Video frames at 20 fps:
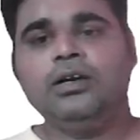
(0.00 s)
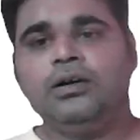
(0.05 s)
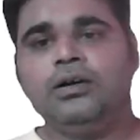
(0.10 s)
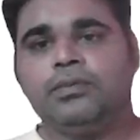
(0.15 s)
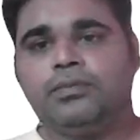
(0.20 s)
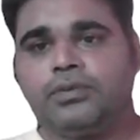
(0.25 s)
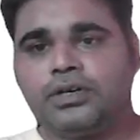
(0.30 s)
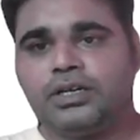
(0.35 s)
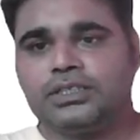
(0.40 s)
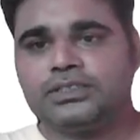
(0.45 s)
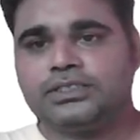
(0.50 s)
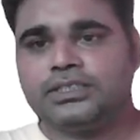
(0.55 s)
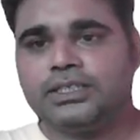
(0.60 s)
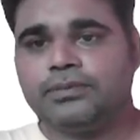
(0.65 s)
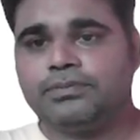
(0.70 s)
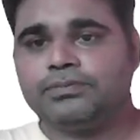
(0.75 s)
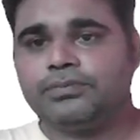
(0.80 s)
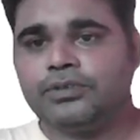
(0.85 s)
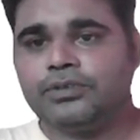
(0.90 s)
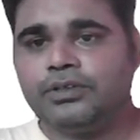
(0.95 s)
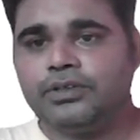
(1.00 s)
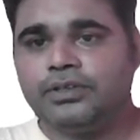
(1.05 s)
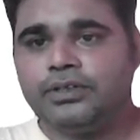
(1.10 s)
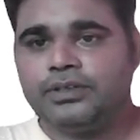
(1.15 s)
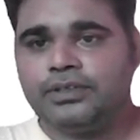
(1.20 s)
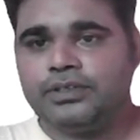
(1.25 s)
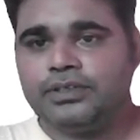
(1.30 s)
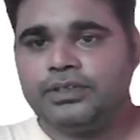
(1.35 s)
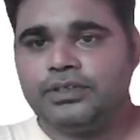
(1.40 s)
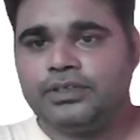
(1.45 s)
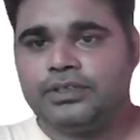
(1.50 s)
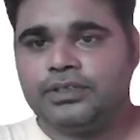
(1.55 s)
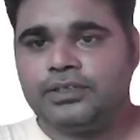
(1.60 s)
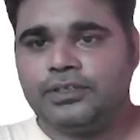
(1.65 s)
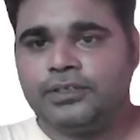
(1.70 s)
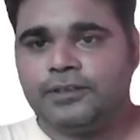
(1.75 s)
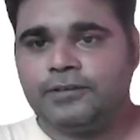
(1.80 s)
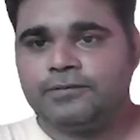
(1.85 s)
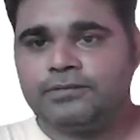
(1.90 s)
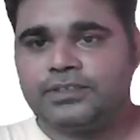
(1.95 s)
For example,
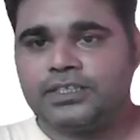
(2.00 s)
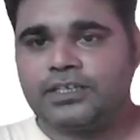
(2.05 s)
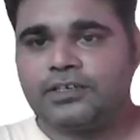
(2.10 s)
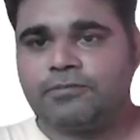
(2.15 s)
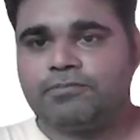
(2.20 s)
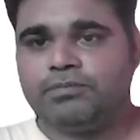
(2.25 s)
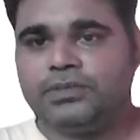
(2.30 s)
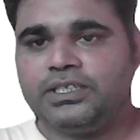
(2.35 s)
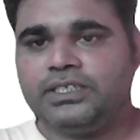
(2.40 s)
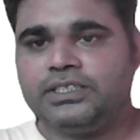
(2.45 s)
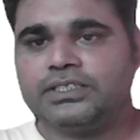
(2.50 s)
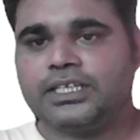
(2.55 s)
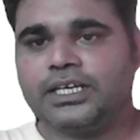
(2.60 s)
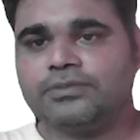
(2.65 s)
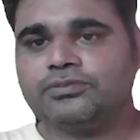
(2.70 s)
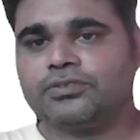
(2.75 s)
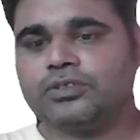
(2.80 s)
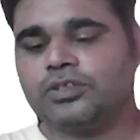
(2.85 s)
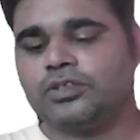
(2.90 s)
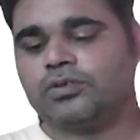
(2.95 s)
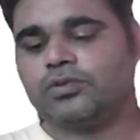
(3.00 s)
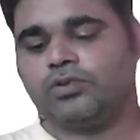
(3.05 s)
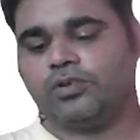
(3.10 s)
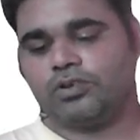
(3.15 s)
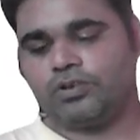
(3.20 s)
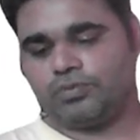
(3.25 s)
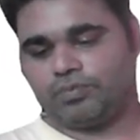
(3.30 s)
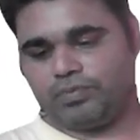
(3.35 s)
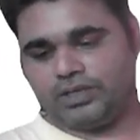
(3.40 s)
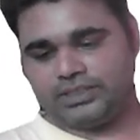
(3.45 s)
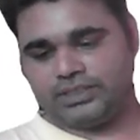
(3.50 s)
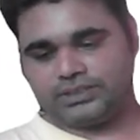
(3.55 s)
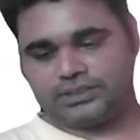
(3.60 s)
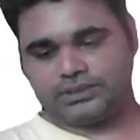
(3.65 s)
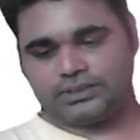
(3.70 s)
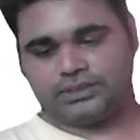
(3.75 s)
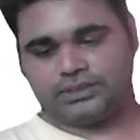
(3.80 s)
there are many types of the chloroplast.